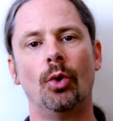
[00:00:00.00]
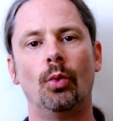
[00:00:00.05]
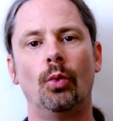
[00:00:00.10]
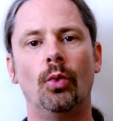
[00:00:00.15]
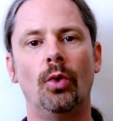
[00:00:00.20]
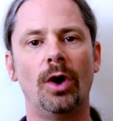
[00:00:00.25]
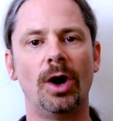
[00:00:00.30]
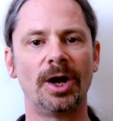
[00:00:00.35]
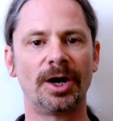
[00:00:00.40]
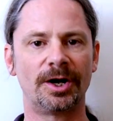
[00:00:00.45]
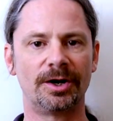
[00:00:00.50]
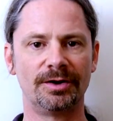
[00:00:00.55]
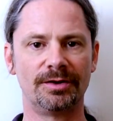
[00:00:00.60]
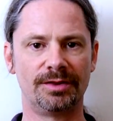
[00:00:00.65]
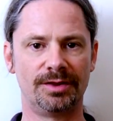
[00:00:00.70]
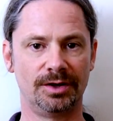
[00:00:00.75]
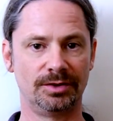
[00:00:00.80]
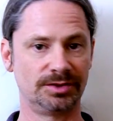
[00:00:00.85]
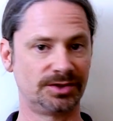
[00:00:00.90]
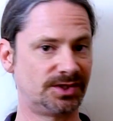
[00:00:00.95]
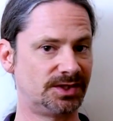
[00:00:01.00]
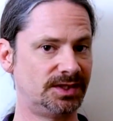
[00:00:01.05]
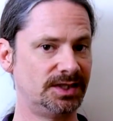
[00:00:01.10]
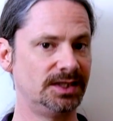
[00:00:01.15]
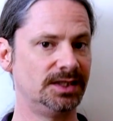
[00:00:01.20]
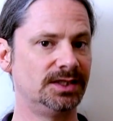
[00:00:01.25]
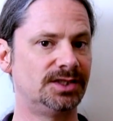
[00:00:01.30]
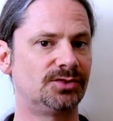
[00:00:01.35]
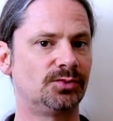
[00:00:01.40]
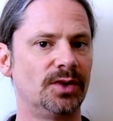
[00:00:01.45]
water those
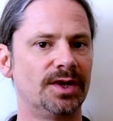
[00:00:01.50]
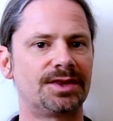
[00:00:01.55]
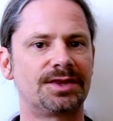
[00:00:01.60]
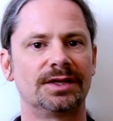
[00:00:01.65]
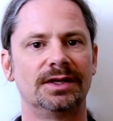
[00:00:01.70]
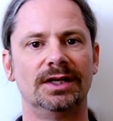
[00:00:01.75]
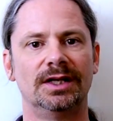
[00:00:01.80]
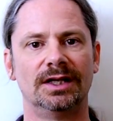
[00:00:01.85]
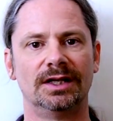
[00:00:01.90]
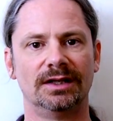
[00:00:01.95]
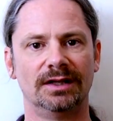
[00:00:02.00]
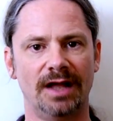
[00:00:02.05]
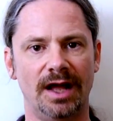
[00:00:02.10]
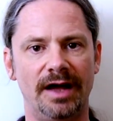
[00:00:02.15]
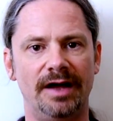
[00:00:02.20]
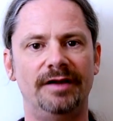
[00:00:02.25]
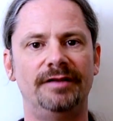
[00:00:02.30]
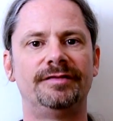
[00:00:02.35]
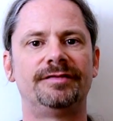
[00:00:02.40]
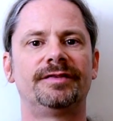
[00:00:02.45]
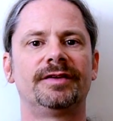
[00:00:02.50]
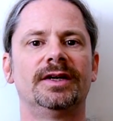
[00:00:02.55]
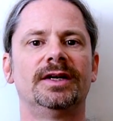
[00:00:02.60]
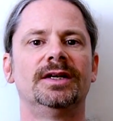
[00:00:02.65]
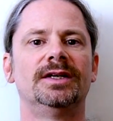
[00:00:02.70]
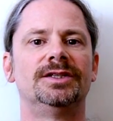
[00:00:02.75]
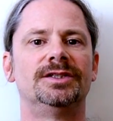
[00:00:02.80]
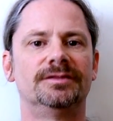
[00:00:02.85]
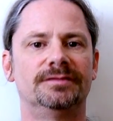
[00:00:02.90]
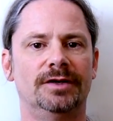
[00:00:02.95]
seeds with love,
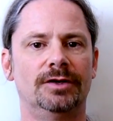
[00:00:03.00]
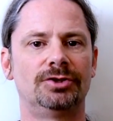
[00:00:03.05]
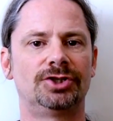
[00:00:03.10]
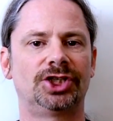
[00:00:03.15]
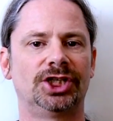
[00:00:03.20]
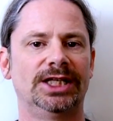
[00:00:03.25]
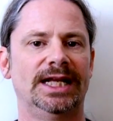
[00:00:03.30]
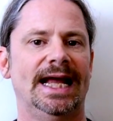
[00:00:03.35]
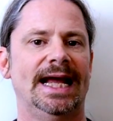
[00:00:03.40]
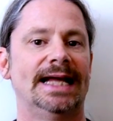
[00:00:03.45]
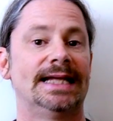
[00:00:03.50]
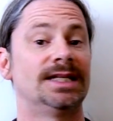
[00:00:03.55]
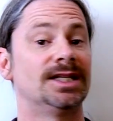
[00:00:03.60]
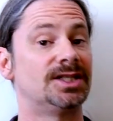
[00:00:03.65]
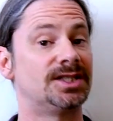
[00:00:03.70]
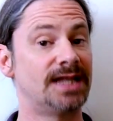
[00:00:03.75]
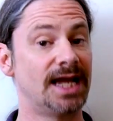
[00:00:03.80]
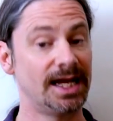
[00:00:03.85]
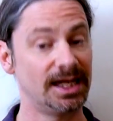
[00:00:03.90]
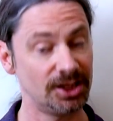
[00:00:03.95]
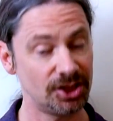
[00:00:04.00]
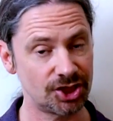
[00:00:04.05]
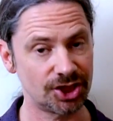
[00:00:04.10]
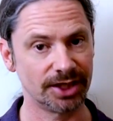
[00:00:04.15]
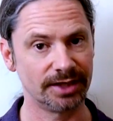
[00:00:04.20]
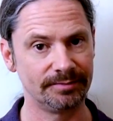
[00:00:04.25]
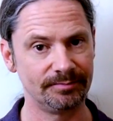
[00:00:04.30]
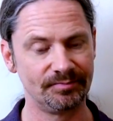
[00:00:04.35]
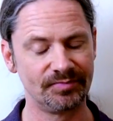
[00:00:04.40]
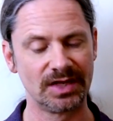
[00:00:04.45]
devotion, and
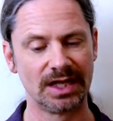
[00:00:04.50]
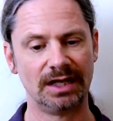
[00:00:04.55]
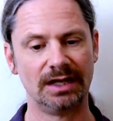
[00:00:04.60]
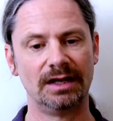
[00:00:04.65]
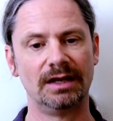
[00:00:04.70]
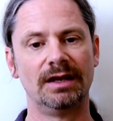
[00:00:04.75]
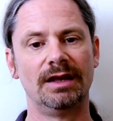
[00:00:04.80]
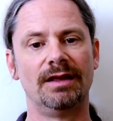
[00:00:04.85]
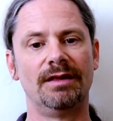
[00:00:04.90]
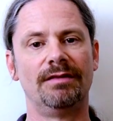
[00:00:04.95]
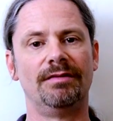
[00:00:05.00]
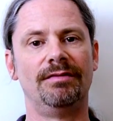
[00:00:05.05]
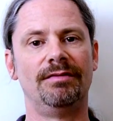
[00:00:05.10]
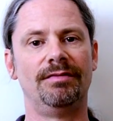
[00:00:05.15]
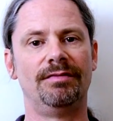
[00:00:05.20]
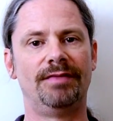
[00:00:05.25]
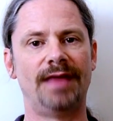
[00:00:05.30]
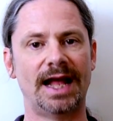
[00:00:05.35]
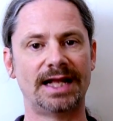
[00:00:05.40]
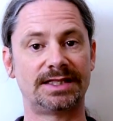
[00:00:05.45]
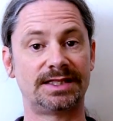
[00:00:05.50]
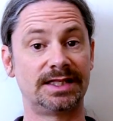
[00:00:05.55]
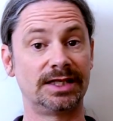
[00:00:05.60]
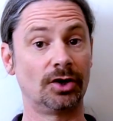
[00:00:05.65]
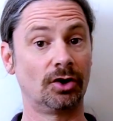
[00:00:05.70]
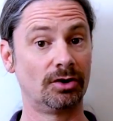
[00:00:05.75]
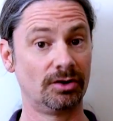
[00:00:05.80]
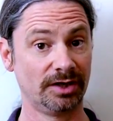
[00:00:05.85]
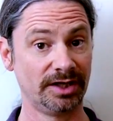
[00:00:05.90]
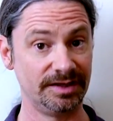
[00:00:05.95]
attention, that's
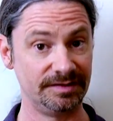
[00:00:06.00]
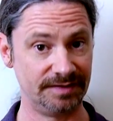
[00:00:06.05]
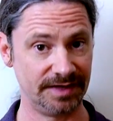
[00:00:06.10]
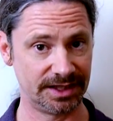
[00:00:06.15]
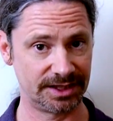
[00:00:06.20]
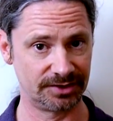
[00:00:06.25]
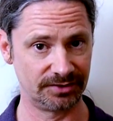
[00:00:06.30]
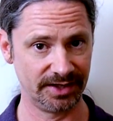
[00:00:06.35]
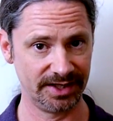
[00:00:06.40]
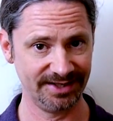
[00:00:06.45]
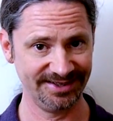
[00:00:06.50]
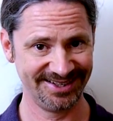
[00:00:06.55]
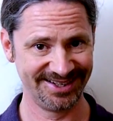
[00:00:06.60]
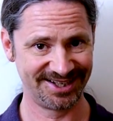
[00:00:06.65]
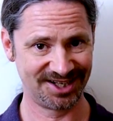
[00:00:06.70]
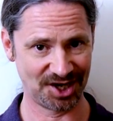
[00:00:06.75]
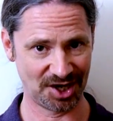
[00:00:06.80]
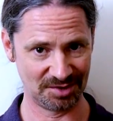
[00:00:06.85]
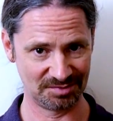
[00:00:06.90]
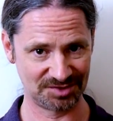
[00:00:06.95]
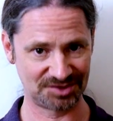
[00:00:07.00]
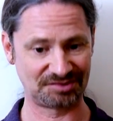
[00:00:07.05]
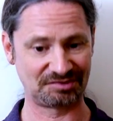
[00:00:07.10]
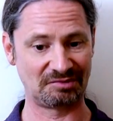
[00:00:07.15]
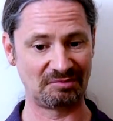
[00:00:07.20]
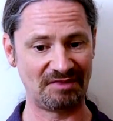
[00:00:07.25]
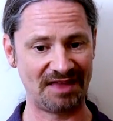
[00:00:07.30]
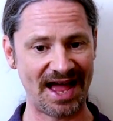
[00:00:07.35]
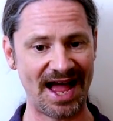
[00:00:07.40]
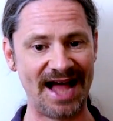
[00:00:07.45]
the early victory, comes
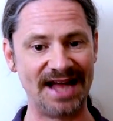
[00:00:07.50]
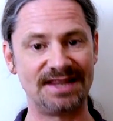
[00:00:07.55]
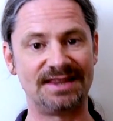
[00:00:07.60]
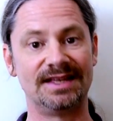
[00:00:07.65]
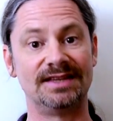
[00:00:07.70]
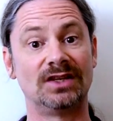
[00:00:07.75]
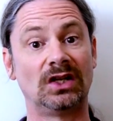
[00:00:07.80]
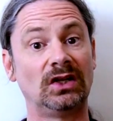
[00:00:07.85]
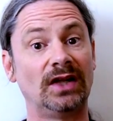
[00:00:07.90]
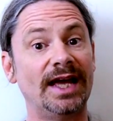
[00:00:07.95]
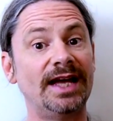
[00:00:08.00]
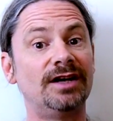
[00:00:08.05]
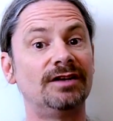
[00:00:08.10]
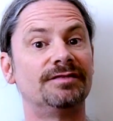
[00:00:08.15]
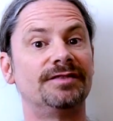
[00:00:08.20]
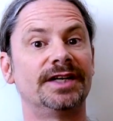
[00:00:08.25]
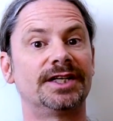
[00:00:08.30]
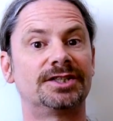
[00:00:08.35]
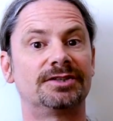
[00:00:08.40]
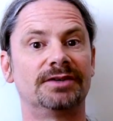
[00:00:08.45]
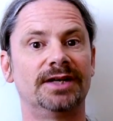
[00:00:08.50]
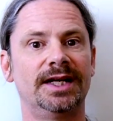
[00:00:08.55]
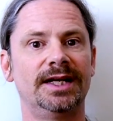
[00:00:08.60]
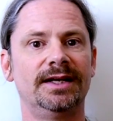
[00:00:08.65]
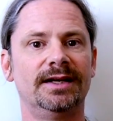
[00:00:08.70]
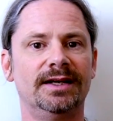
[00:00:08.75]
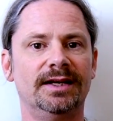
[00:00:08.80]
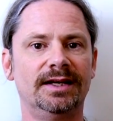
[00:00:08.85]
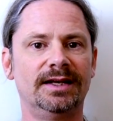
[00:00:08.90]
from that. Then the later victory